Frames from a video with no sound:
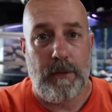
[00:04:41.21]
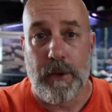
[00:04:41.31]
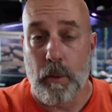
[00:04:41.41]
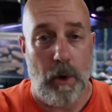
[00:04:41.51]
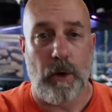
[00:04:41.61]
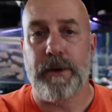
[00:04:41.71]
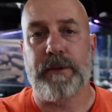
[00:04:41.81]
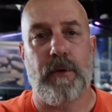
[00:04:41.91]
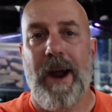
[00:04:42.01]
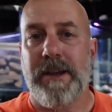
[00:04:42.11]
the world
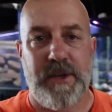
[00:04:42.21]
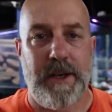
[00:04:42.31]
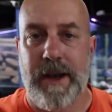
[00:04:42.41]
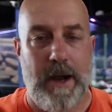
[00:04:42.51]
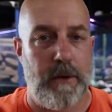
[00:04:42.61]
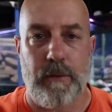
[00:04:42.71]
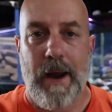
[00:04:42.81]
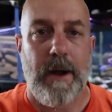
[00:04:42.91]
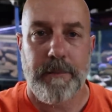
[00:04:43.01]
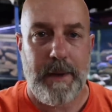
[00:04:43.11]
is crashing down
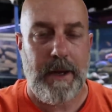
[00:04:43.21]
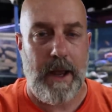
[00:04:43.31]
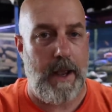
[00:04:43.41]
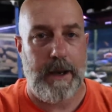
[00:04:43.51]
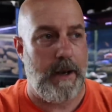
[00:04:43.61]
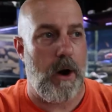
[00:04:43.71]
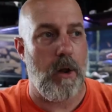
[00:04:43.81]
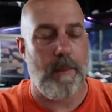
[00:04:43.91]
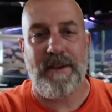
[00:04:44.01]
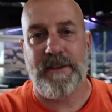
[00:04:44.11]
around me and
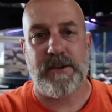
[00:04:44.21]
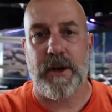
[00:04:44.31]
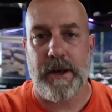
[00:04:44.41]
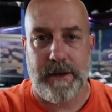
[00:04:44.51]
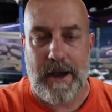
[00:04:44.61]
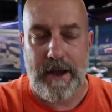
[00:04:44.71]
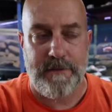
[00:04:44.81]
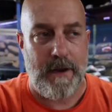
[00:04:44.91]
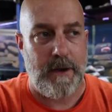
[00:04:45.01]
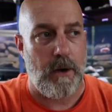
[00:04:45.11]
all of my fish are gonna die
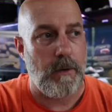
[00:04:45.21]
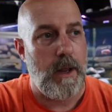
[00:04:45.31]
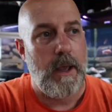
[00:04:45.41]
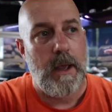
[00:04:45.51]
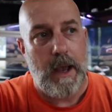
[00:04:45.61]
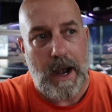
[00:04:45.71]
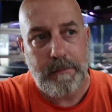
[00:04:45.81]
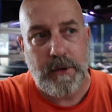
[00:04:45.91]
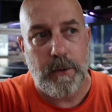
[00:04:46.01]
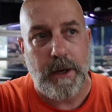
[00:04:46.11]
if I don't.
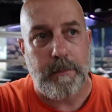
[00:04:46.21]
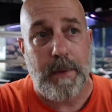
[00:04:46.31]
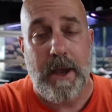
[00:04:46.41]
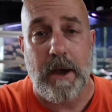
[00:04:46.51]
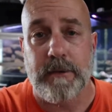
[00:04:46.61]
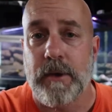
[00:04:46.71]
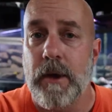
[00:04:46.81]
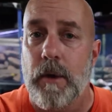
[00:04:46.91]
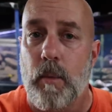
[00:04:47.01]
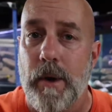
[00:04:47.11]
I'm doing it because
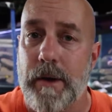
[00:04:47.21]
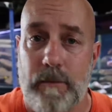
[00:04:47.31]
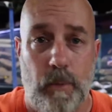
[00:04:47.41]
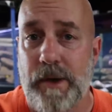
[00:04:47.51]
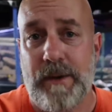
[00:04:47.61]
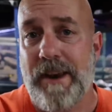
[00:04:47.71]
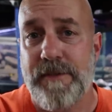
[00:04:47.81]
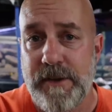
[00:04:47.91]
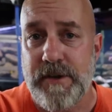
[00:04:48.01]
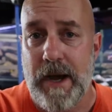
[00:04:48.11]
we just had a
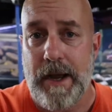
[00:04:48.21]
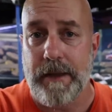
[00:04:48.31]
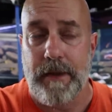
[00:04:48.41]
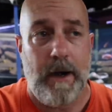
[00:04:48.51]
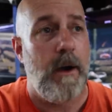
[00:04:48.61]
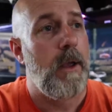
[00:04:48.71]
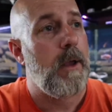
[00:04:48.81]
fish die in there.